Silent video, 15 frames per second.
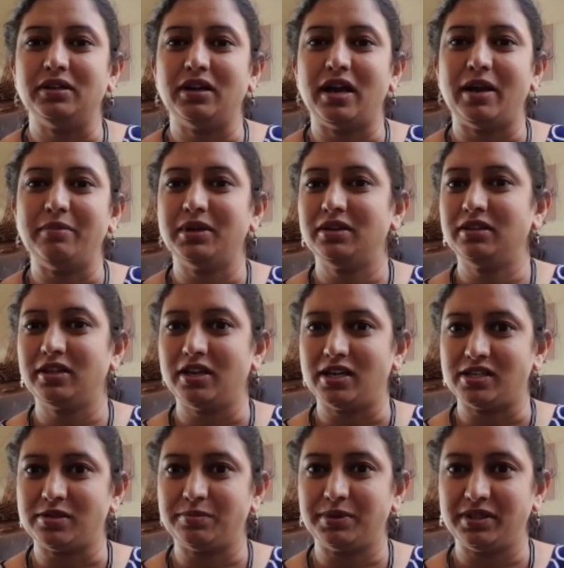I'm at the
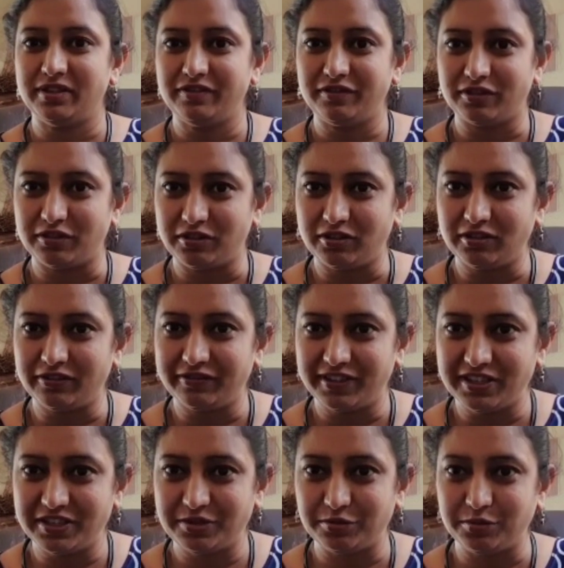Asha Pradeep Photography
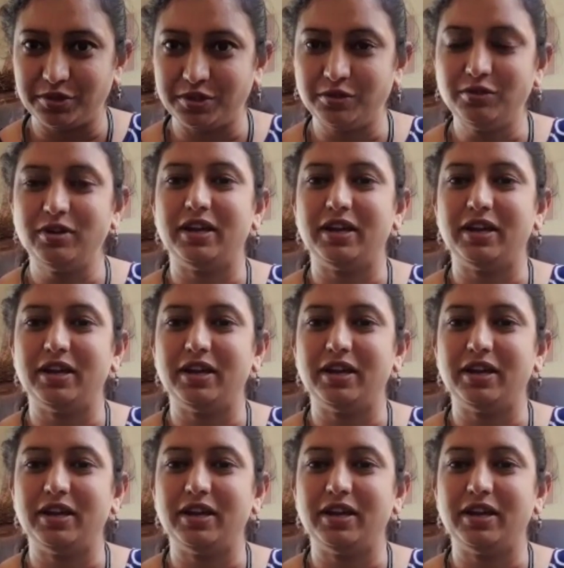Studio.